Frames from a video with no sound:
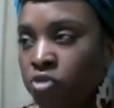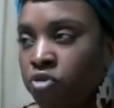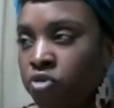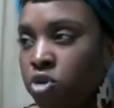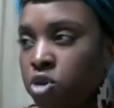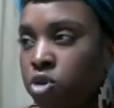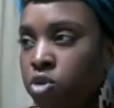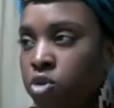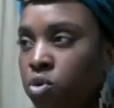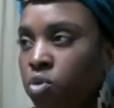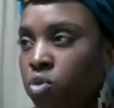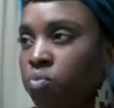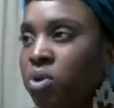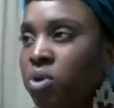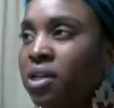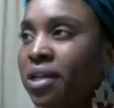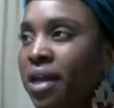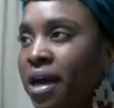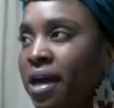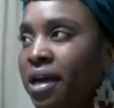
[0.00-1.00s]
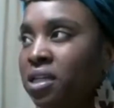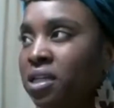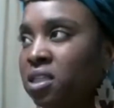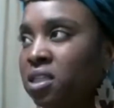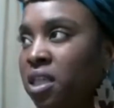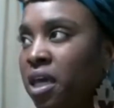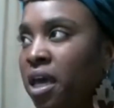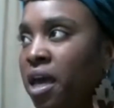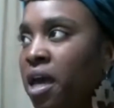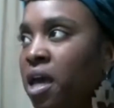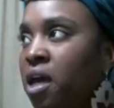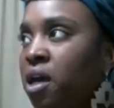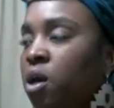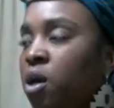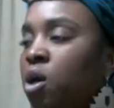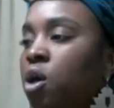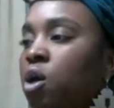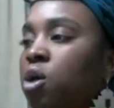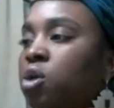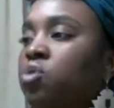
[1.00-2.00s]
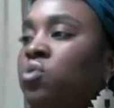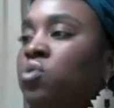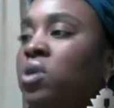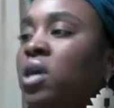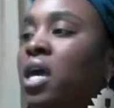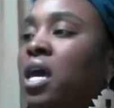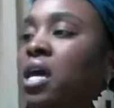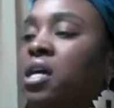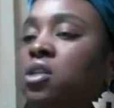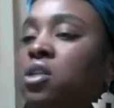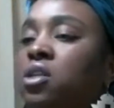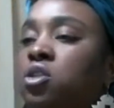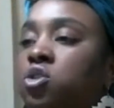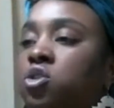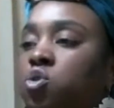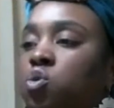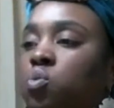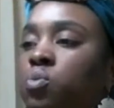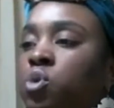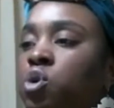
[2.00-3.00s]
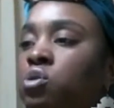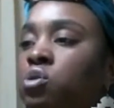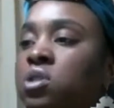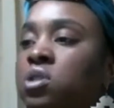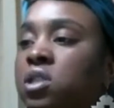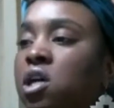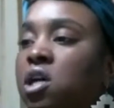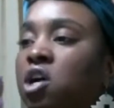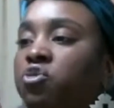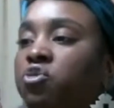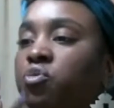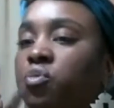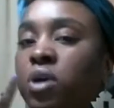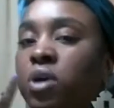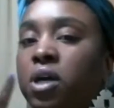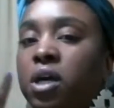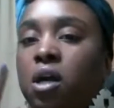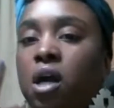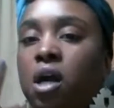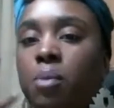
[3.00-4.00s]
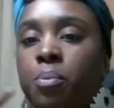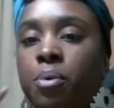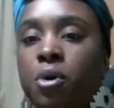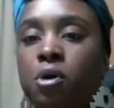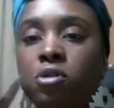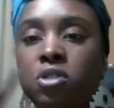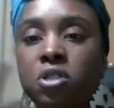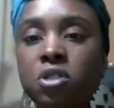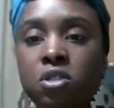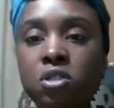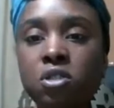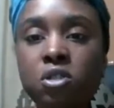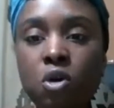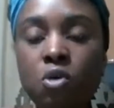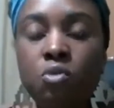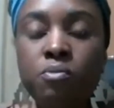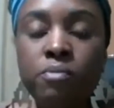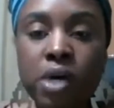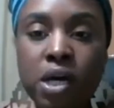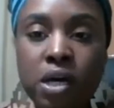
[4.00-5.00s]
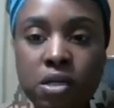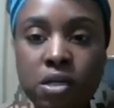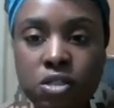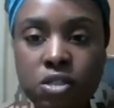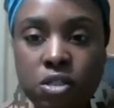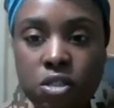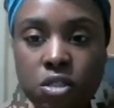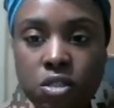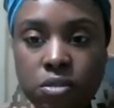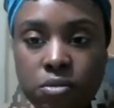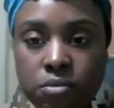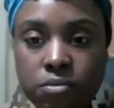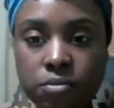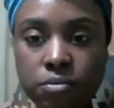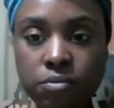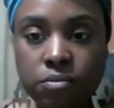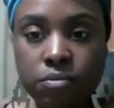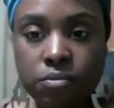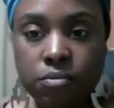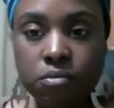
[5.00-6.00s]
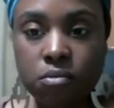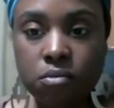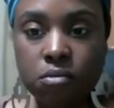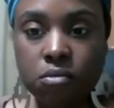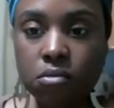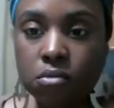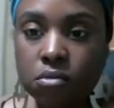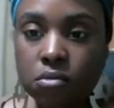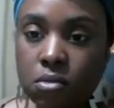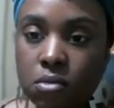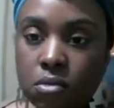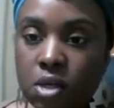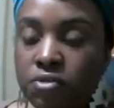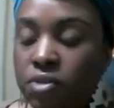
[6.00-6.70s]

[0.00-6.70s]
for you to realize that you can't consume yourself with a person so much. Mm.